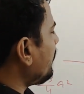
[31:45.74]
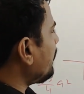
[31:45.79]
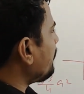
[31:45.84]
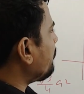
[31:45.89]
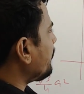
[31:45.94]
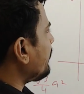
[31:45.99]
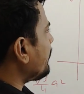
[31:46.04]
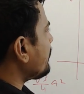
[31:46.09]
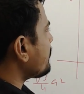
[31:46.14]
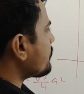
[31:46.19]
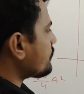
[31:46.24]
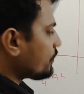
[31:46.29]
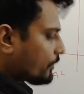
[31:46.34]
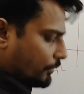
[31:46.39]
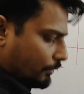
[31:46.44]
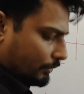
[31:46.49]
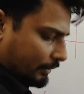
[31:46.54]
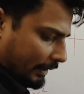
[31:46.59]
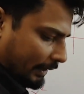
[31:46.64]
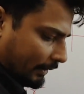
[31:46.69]
I ask you to
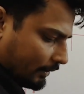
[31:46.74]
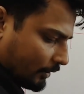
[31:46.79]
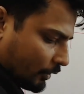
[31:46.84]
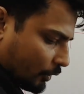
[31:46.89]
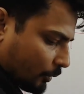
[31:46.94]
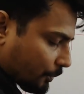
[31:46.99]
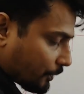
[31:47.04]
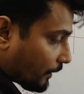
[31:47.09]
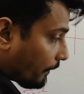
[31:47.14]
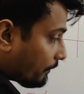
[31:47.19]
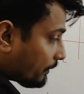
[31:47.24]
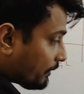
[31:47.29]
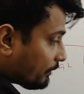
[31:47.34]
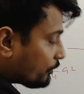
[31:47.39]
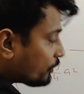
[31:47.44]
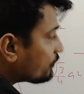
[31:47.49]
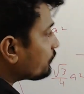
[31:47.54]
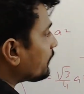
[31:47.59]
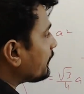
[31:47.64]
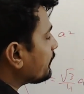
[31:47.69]
do that, you probably
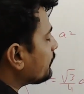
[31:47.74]
would try to do